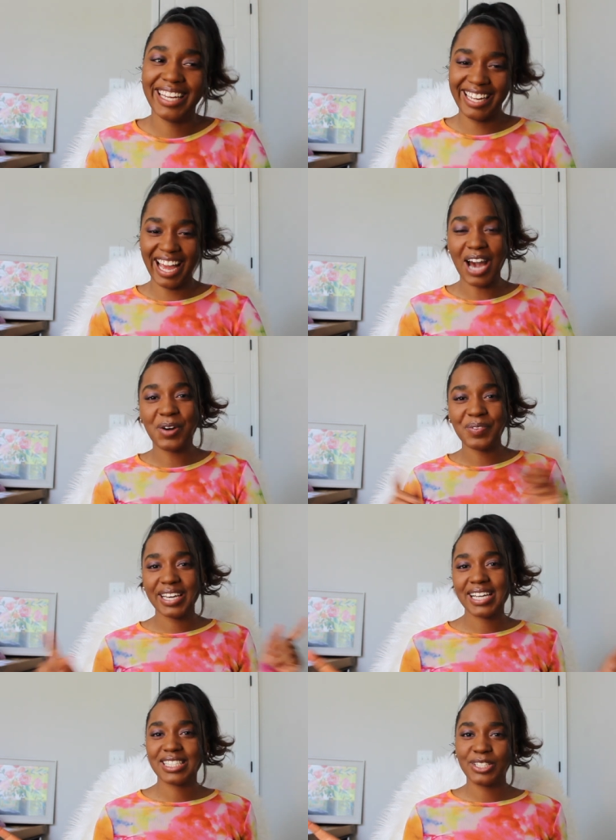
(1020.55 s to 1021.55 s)
I hope you
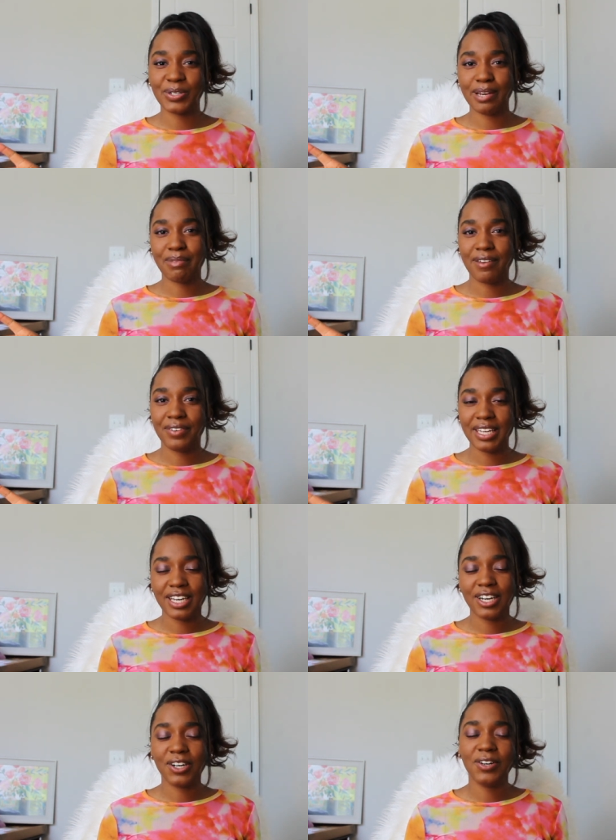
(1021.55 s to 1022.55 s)
guys enjoyed my
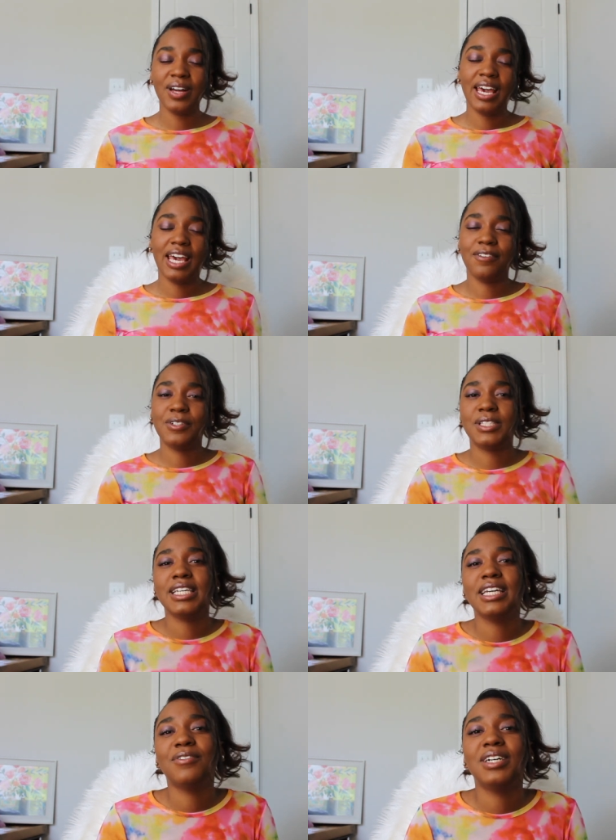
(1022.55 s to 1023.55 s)
video. If you
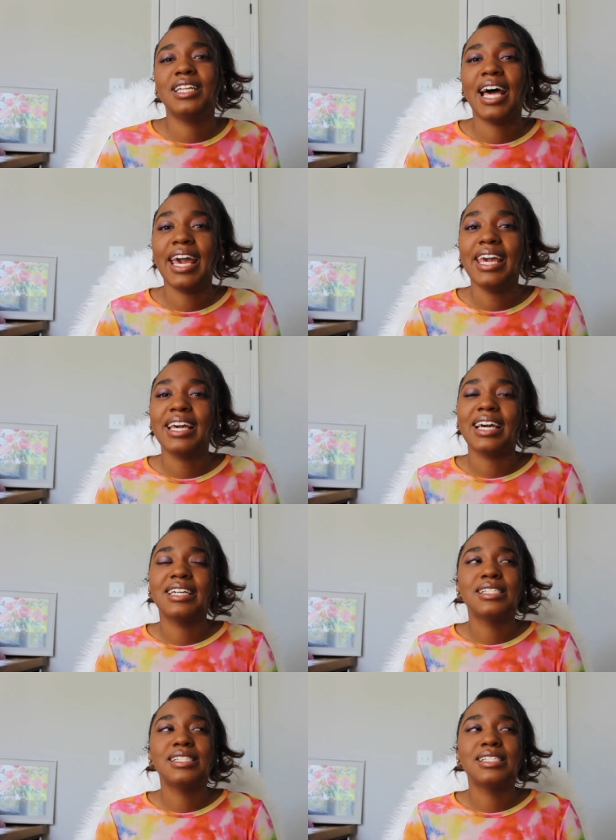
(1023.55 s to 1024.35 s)
did, give it a like.